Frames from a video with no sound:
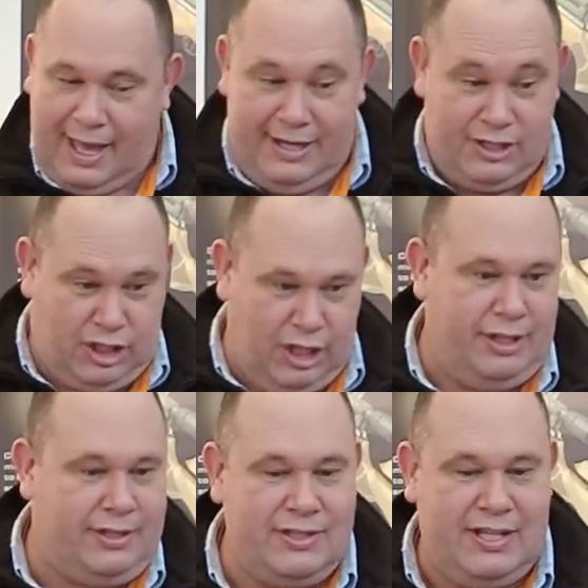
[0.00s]
and it's
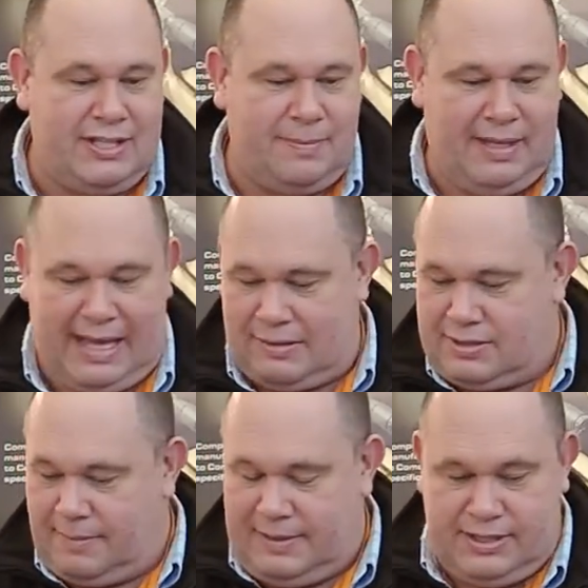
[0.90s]
good to see something else
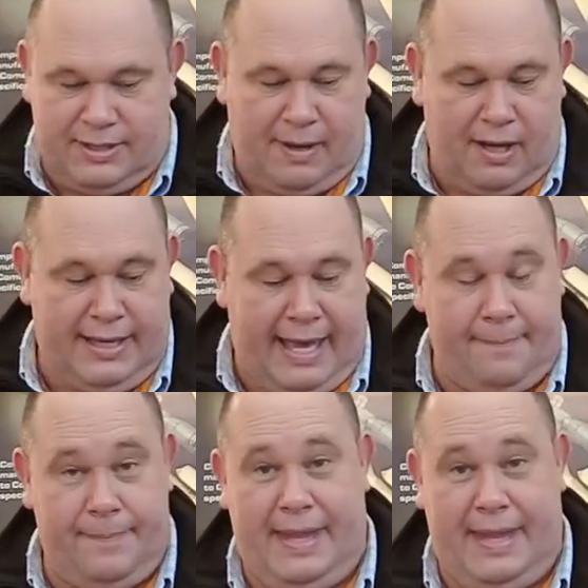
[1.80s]
coming to the market.